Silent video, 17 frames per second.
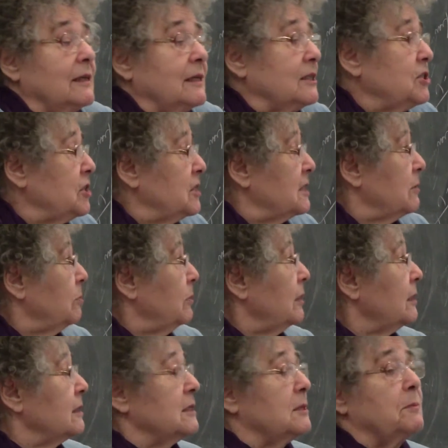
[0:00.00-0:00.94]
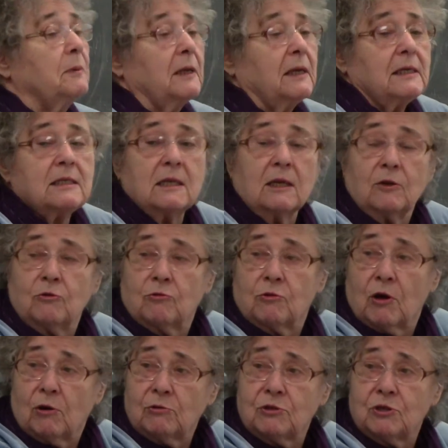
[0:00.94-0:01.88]
And she said, "Well, it's a place that
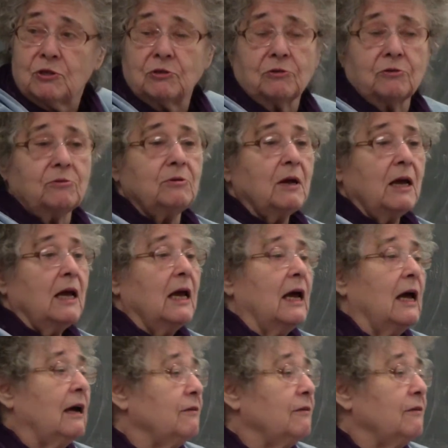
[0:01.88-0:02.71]
you go to